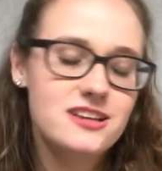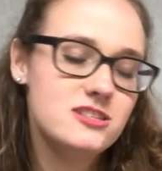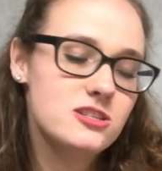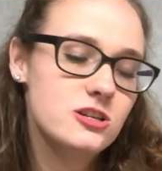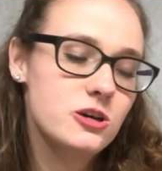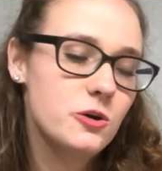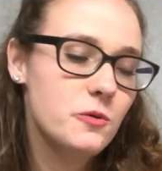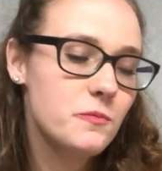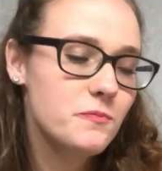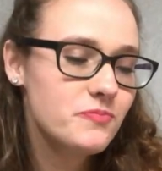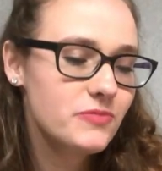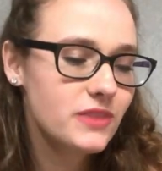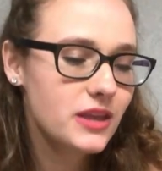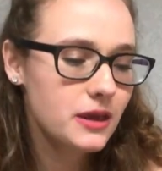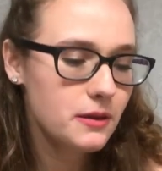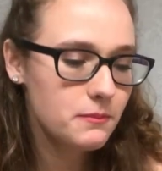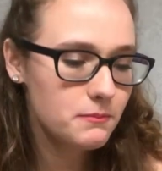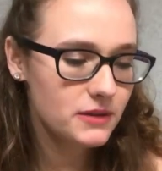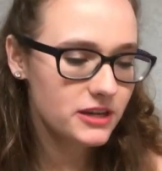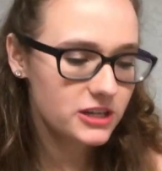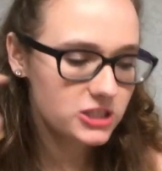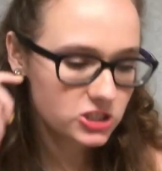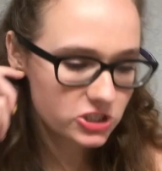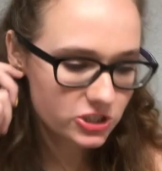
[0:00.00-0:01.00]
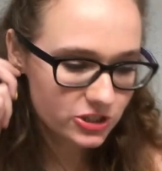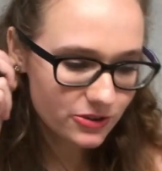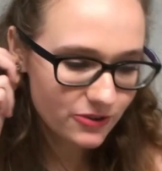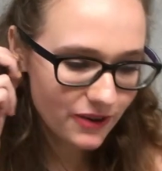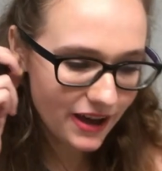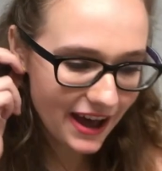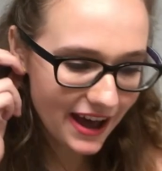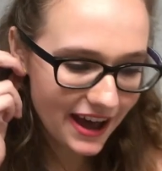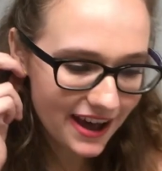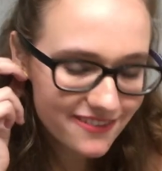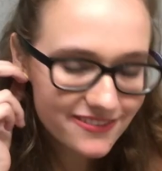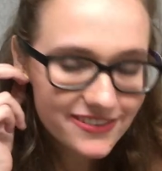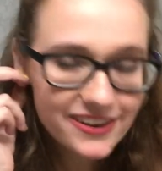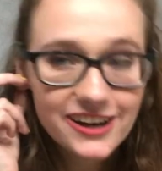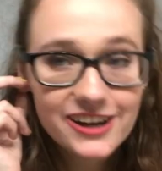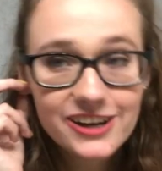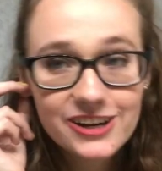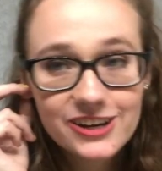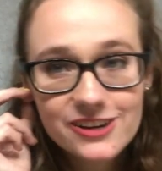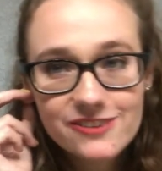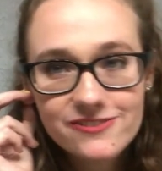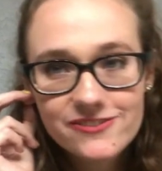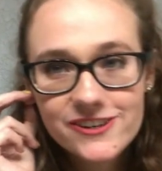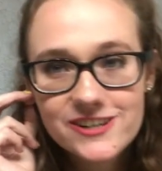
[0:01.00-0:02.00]
So make sure you have a
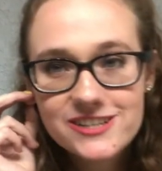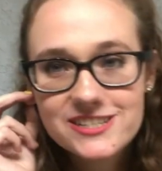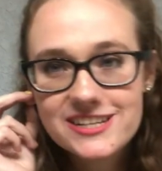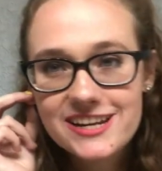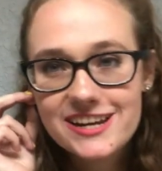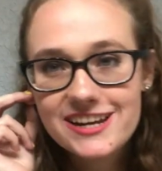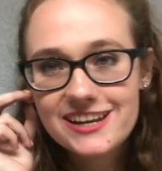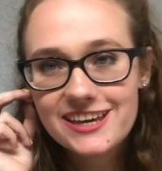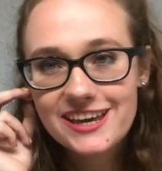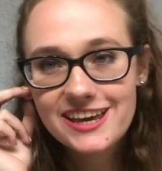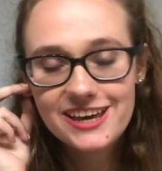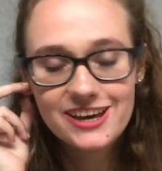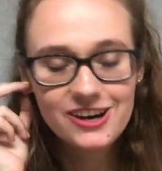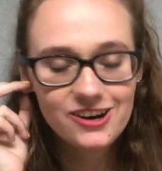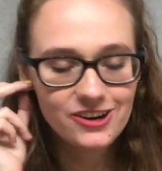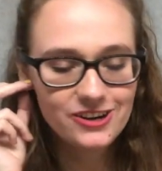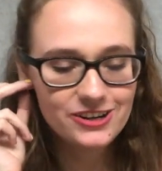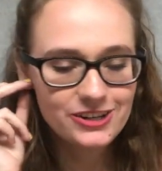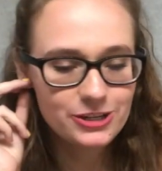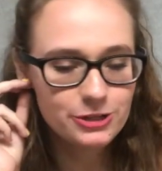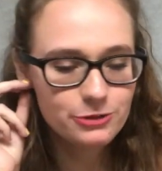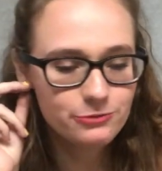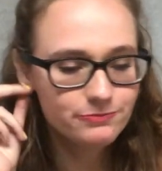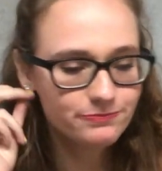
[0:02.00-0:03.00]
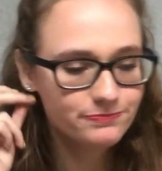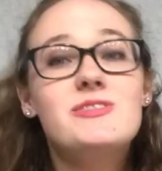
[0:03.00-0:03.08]
good first aid kit on you.